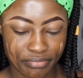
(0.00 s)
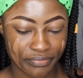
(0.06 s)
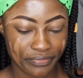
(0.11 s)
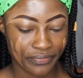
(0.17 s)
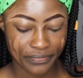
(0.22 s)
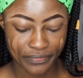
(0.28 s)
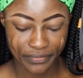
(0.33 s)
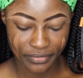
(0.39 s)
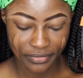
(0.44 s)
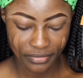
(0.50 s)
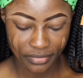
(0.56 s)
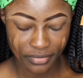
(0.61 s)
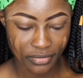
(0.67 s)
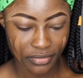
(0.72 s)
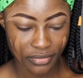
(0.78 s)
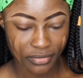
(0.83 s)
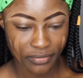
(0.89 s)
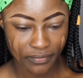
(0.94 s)
the shade
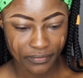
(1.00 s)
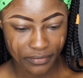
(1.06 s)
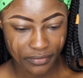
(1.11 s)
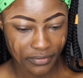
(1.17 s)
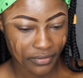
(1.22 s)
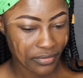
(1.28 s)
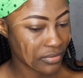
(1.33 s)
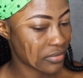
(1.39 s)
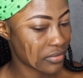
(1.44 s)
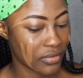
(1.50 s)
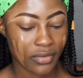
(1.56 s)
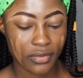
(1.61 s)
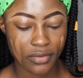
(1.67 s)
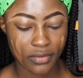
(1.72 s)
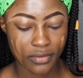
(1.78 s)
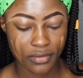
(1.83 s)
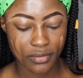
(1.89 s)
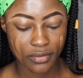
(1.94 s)

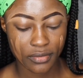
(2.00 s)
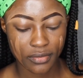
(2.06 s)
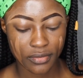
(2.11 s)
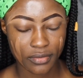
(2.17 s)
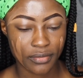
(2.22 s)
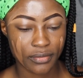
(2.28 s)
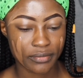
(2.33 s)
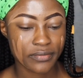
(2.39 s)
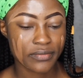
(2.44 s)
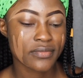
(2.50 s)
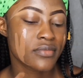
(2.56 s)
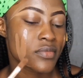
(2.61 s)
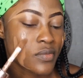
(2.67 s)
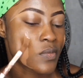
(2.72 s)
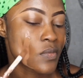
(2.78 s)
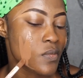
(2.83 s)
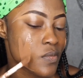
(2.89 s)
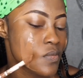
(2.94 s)
F14.
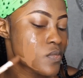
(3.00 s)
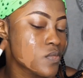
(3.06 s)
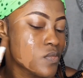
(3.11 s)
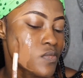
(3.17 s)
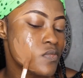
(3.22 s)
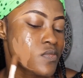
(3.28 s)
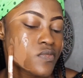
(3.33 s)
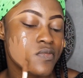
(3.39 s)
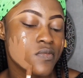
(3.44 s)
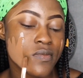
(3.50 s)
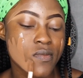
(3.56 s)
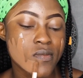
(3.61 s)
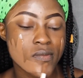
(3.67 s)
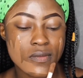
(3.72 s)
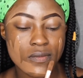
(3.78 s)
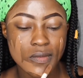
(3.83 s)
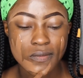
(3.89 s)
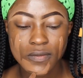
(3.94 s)
So the
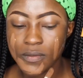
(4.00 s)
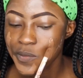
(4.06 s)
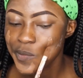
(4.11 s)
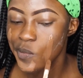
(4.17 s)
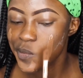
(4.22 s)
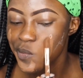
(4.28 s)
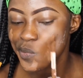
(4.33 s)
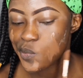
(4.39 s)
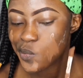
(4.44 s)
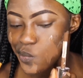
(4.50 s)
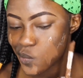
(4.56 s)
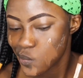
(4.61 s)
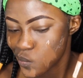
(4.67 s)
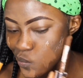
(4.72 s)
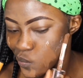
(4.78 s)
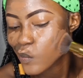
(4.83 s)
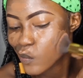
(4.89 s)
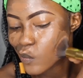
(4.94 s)
concealer
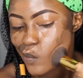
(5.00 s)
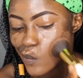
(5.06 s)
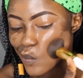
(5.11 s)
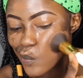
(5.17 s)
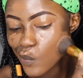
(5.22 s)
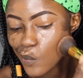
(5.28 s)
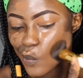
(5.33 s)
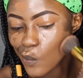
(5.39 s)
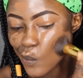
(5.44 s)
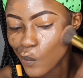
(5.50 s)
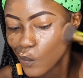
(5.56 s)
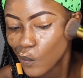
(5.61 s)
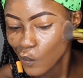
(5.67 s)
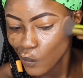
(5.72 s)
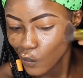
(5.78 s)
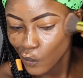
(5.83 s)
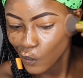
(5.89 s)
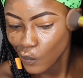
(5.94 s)
shade I use is a
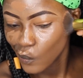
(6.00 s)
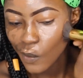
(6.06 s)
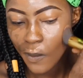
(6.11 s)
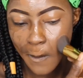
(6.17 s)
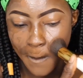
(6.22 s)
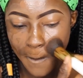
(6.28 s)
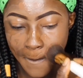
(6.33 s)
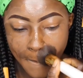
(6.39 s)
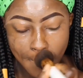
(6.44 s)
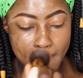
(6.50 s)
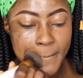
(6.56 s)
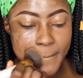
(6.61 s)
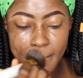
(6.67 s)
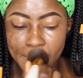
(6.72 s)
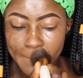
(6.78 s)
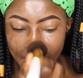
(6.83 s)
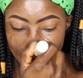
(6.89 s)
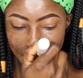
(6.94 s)
shade lighter
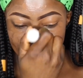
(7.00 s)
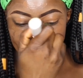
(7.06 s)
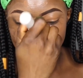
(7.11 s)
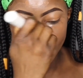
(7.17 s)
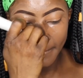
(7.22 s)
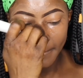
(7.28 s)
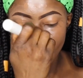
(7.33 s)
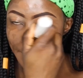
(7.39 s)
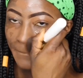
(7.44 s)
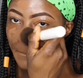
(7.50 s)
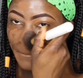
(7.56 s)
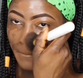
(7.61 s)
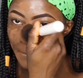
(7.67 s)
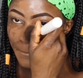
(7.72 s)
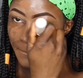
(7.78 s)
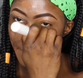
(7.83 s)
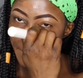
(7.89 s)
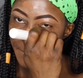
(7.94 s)
than my
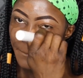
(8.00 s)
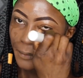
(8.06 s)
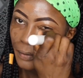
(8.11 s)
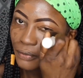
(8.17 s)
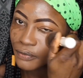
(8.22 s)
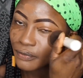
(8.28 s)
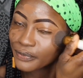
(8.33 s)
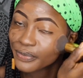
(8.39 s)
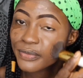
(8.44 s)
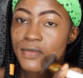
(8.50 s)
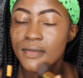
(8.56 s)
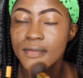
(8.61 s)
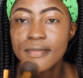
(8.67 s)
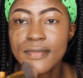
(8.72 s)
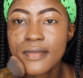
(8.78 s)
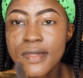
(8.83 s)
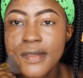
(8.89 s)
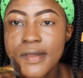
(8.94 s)
foundation shade.
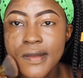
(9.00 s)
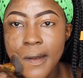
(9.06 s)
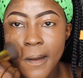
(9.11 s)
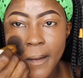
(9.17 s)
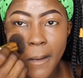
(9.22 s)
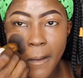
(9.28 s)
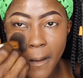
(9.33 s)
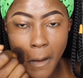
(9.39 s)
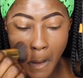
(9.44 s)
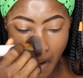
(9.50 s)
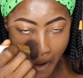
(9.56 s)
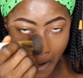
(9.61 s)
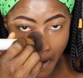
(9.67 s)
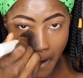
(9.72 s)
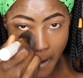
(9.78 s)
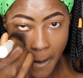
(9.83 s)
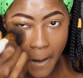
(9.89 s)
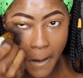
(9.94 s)
My foundation
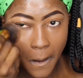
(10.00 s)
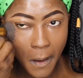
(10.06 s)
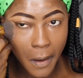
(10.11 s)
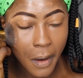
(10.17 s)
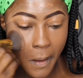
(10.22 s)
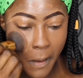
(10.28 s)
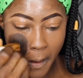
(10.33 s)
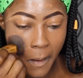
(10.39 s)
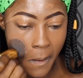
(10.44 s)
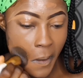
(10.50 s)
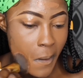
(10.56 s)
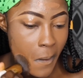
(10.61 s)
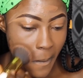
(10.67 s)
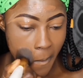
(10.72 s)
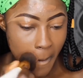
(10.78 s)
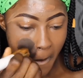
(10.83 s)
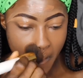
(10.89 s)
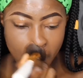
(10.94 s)
shade here is
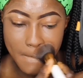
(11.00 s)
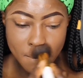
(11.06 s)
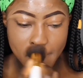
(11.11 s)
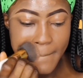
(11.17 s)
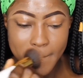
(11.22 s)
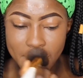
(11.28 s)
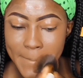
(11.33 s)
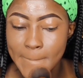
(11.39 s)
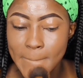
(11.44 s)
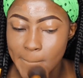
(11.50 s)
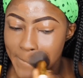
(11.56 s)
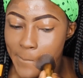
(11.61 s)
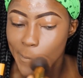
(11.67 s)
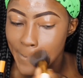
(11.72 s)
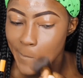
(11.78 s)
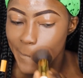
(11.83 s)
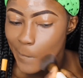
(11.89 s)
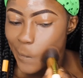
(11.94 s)
F14, and
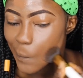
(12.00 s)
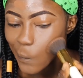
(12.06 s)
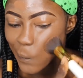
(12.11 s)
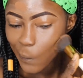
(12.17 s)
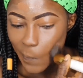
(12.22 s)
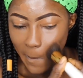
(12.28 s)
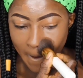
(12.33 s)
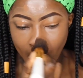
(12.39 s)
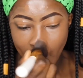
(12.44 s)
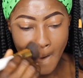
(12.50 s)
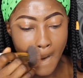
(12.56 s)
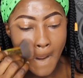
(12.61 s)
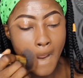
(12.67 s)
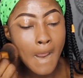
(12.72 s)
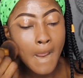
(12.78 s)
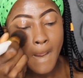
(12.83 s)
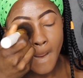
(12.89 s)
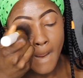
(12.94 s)
even that, it
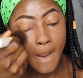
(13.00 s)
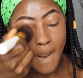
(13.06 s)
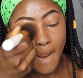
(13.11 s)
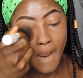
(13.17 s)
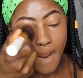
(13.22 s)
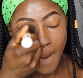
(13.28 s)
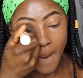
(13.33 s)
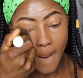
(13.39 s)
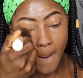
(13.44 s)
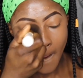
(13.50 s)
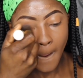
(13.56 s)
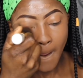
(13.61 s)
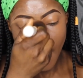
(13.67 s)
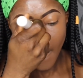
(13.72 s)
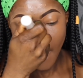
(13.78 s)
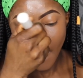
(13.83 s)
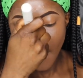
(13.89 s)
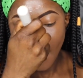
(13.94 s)
looked kind
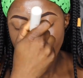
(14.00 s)
of,